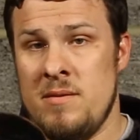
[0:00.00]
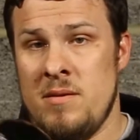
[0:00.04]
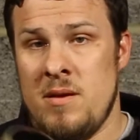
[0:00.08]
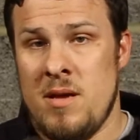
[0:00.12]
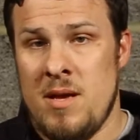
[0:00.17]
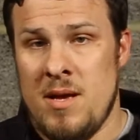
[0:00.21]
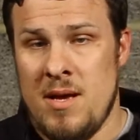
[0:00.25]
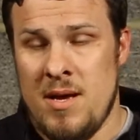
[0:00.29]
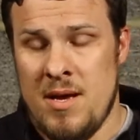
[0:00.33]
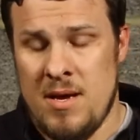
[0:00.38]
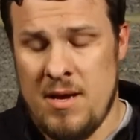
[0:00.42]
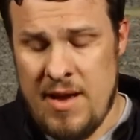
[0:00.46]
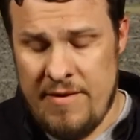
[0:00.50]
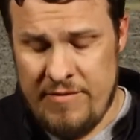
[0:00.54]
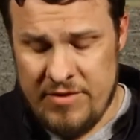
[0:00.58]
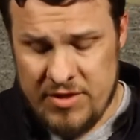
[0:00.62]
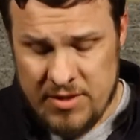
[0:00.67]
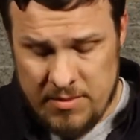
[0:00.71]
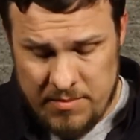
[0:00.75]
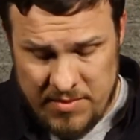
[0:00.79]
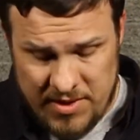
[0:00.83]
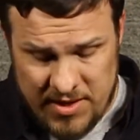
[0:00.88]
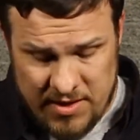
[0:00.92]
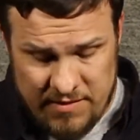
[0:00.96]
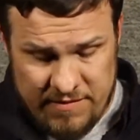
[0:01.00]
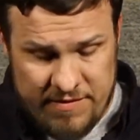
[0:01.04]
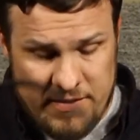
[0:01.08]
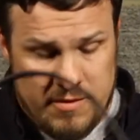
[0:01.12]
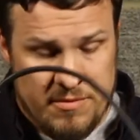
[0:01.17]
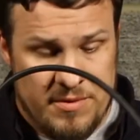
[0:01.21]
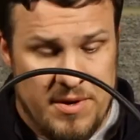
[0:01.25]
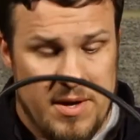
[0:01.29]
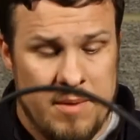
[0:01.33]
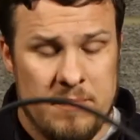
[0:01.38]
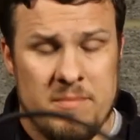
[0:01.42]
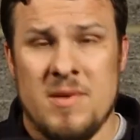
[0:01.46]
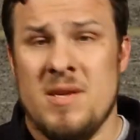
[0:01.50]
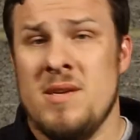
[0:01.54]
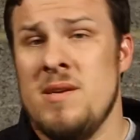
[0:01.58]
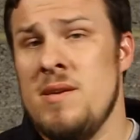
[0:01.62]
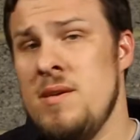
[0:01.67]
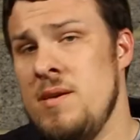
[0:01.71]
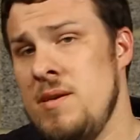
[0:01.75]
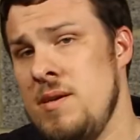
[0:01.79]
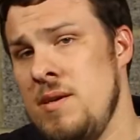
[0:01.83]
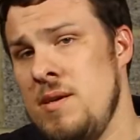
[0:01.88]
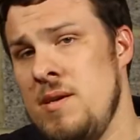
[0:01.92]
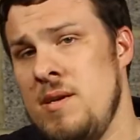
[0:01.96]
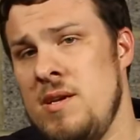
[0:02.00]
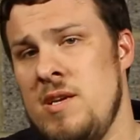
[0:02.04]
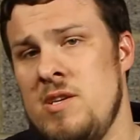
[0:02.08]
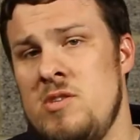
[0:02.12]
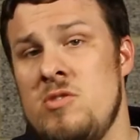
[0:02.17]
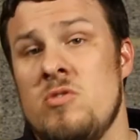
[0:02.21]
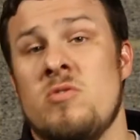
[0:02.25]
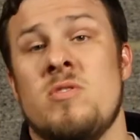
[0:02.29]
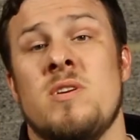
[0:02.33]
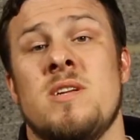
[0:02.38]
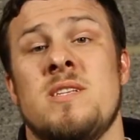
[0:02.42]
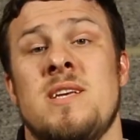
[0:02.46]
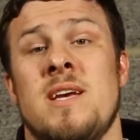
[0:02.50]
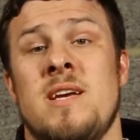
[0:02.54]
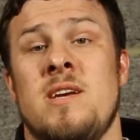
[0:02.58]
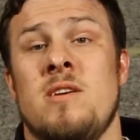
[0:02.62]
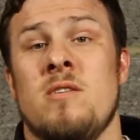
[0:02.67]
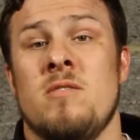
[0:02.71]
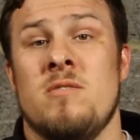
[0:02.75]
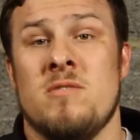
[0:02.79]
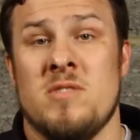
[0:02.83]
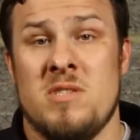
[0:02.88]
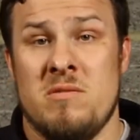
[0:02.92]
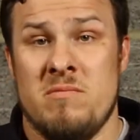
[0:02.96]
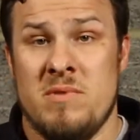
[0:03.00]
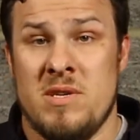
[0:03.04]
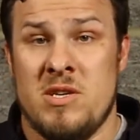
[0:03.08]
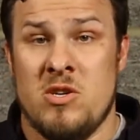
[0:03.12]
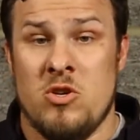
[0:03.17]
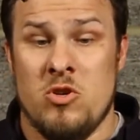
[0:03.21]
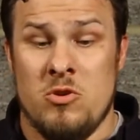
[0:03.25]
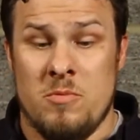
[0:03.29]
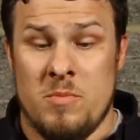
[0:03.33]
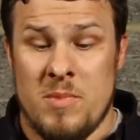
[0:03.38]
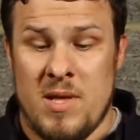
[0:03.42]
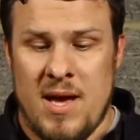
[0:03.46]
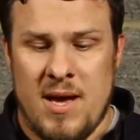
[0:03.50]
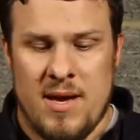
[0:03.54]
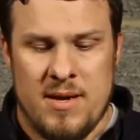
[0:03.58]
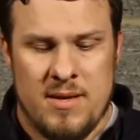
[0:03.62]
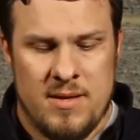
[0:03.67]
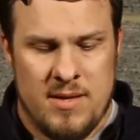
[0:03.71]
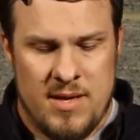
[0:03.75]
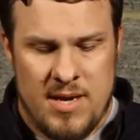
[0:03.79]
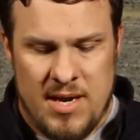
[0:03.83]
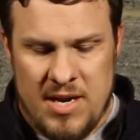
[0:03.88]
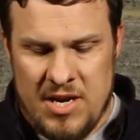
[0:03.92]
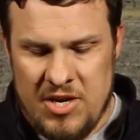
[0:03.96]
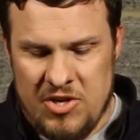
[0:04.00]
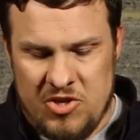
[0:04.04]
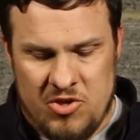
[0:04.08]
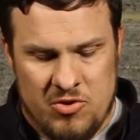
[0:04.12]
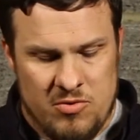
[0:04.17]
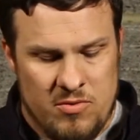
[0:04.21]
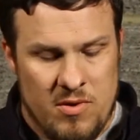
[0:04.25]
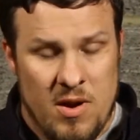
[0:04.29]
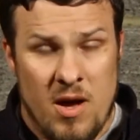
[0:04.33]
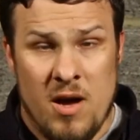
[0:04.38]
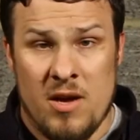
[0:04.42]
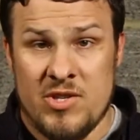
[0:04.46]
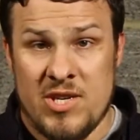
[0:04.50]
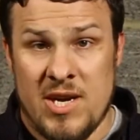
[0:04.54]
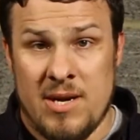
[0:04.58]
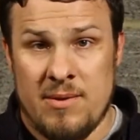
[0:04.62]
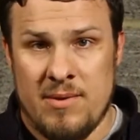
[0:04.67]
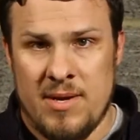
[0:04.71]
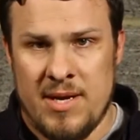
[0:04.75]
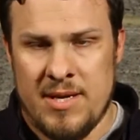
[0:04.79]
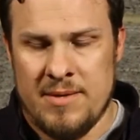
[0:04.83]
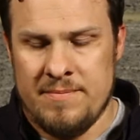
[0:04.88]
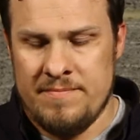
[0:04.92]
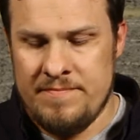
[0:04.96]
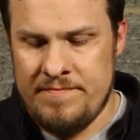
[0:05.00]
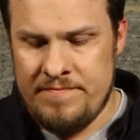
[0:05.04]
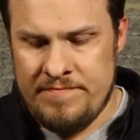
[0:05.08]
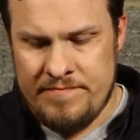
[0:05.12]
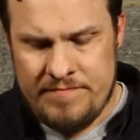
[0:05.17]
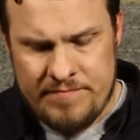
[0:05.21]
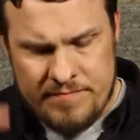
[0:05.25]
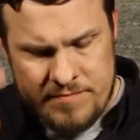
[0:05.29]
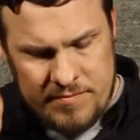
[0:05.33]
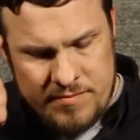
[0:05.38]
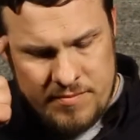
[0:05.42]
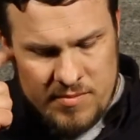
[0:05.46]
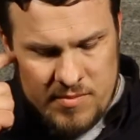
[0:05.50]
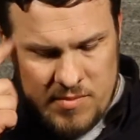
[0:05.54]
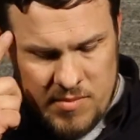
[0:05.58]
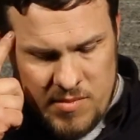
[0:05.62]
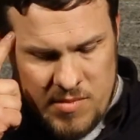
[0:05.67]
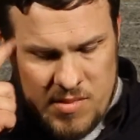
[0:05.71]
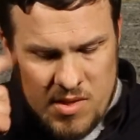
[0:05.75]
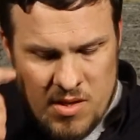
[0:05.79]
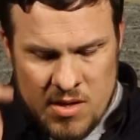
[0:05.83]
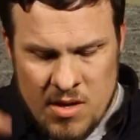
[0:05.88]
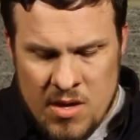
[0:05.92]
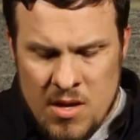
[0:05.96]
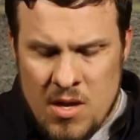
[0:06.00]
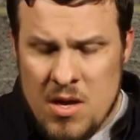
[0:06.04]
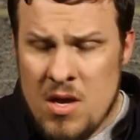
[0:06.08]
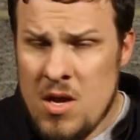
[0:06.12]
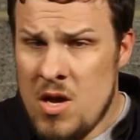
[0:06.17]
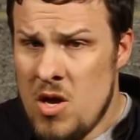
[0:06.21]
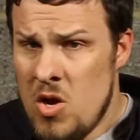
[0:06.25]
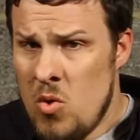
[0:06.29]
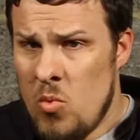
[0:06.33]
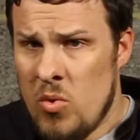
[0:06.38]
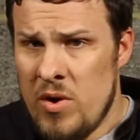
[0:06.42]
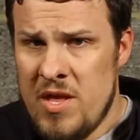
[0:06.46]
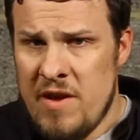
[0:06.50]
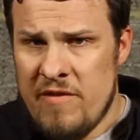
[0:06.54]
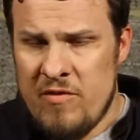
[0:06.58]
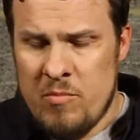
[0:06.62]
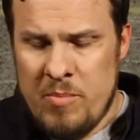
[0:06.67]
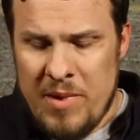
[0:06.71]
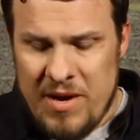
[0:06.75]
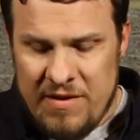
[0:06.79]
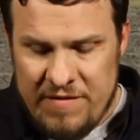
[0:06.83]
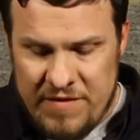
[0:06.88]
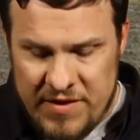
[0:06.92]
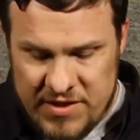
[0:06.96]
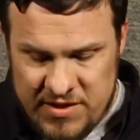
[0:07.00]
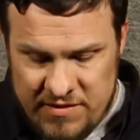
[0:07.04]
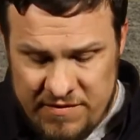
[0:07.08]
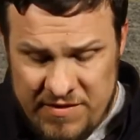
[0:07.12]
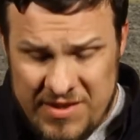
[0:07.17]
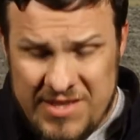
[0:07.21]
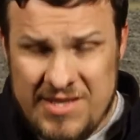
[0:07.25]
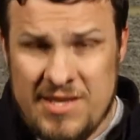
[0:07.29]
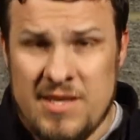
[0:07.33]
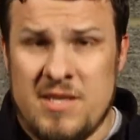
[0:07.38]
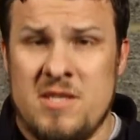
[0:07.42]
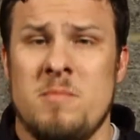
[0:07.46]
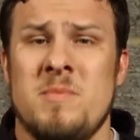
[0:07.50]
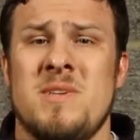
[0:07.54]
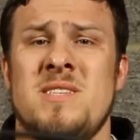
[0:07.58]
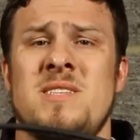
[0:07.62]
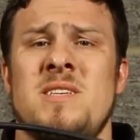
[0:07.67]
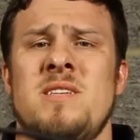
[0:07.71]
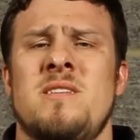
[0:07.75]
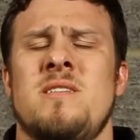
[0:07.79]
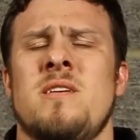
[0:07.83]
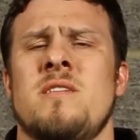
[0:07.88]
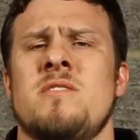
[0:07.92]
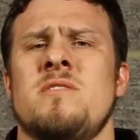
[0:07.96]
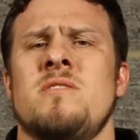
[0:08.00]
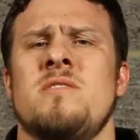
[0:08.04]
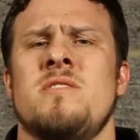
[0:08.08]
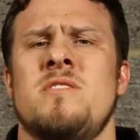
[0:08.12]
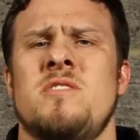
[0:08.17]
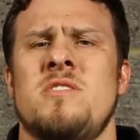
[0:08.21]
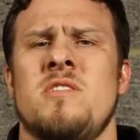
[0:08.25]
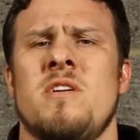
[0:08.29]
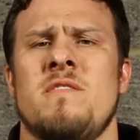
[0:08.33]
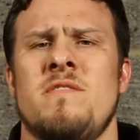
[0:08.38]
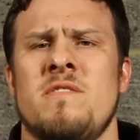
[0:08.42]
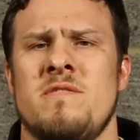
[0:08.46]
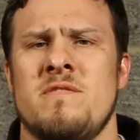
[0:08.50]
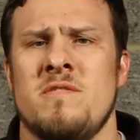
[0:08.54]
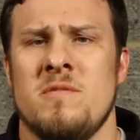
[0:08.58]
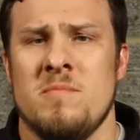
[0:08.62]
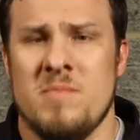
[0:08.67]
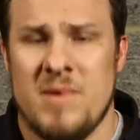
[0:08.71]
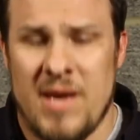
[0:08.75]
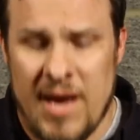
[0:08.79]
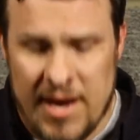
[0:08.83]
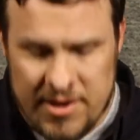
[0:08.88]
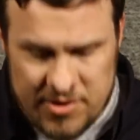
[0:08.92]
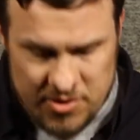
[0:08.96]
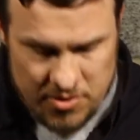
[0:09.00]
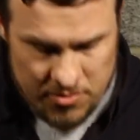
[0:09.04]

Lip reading: every time you get it filled up. It's not going to take you long to recoup that initial large outlay. One of the other benefits of this system is it doesn't suffer from gas